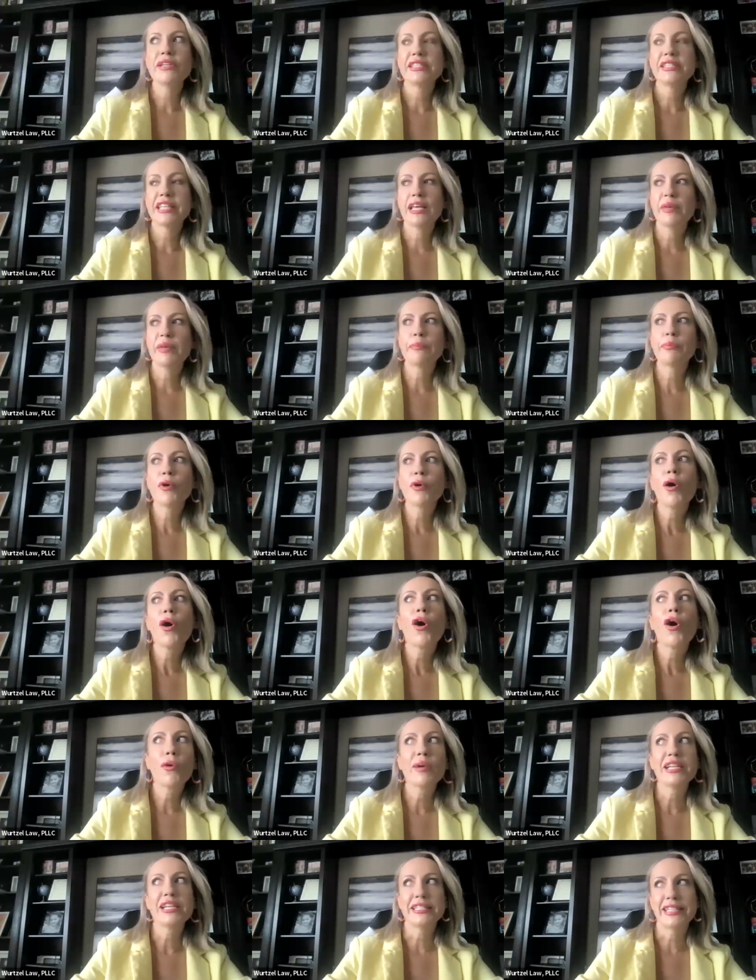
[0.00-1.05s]
would say people
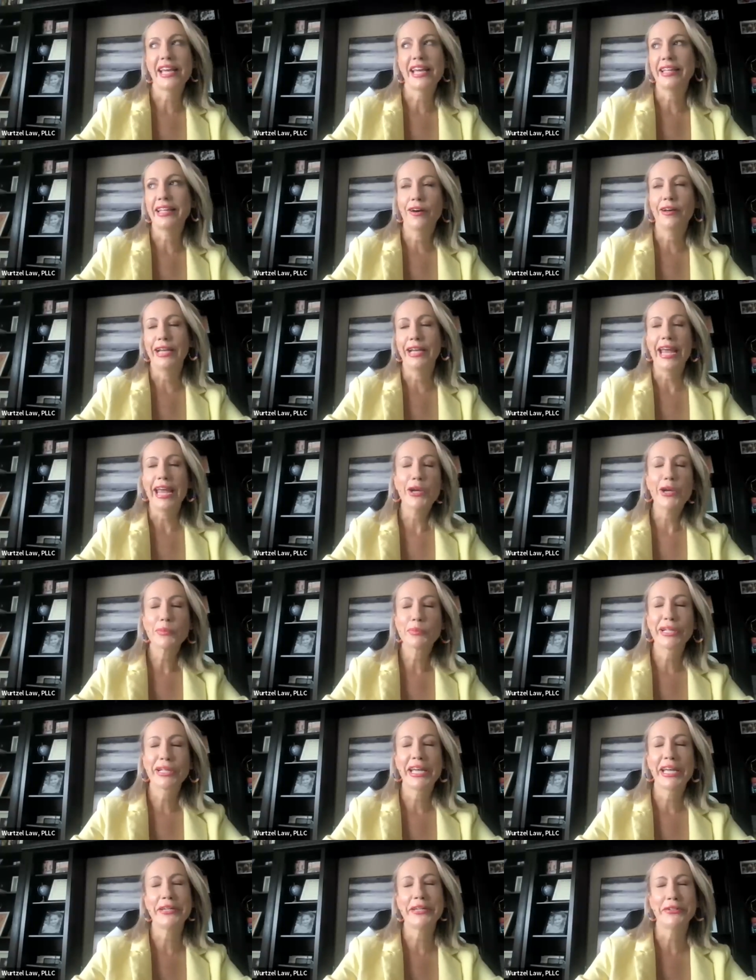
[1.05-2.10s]
always say on an
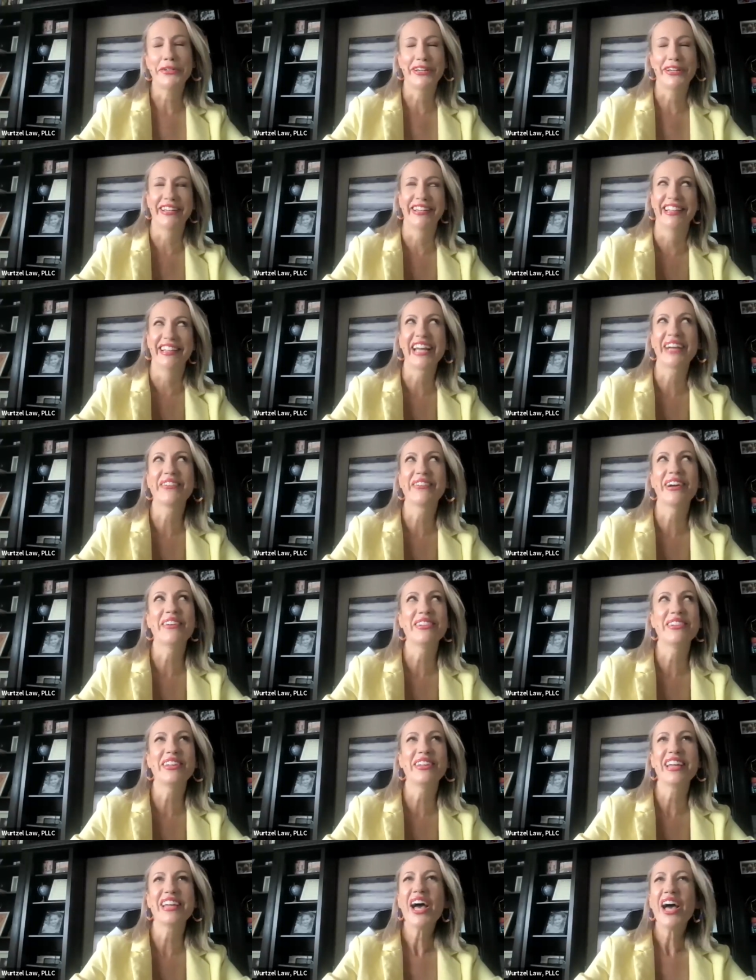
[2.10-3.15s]
airplane or like wherever
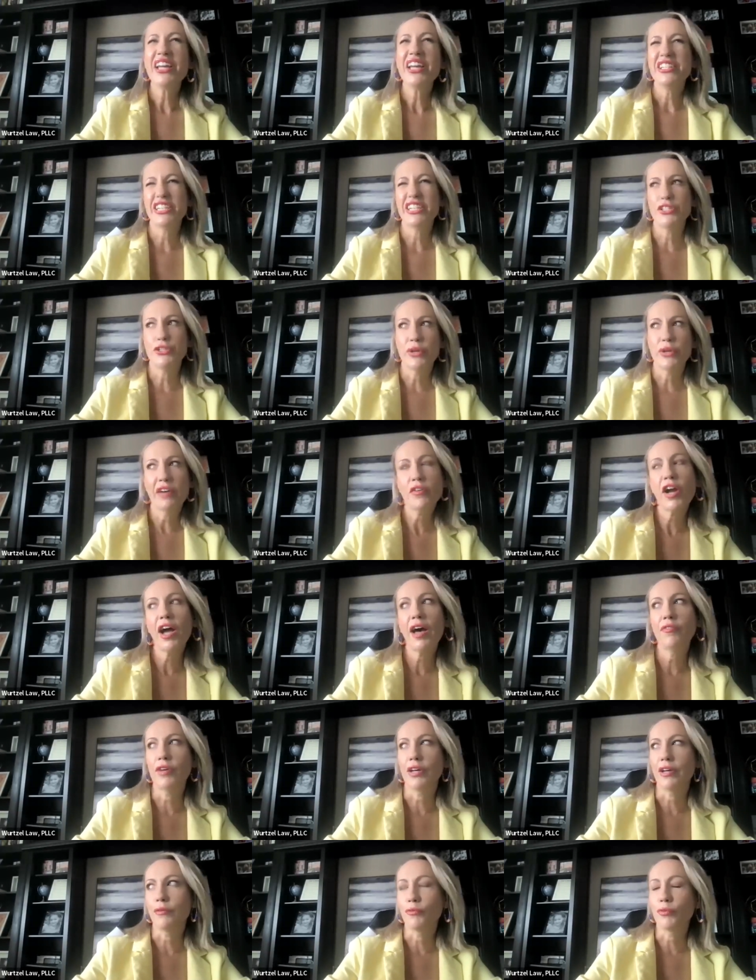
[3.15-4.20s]
did you ever have
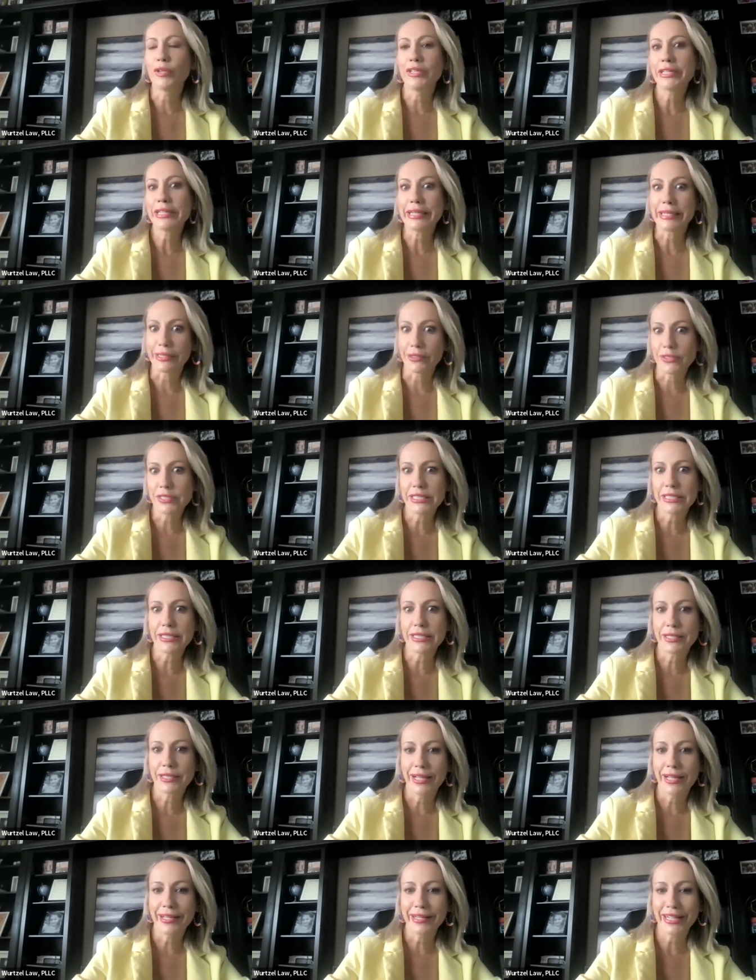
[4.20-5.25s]
a really guilty
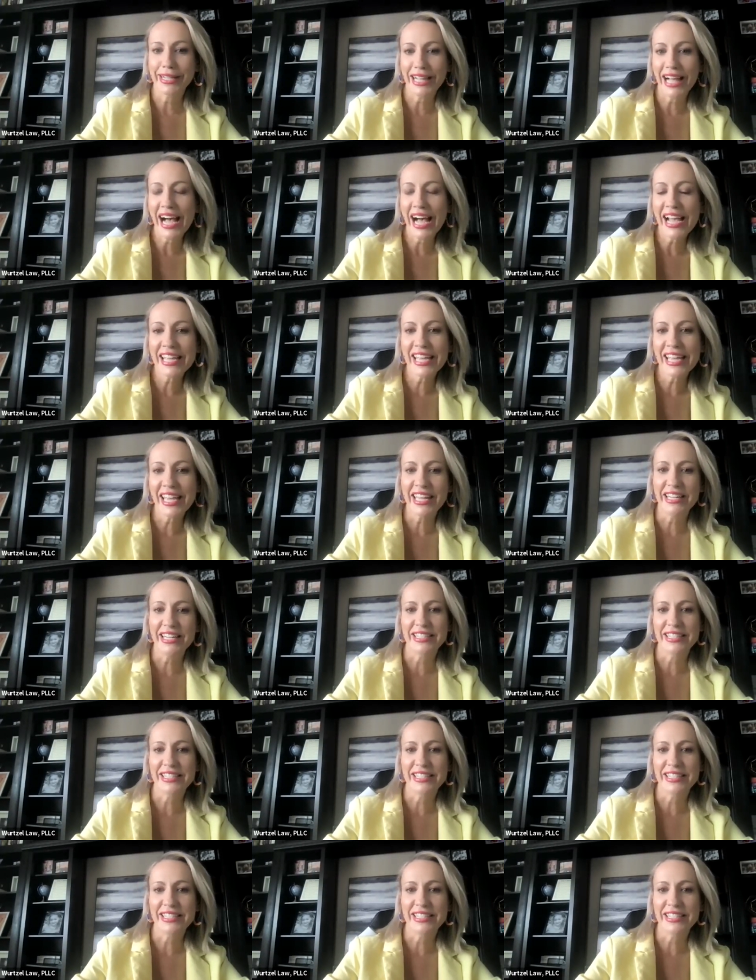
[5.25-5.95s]
client?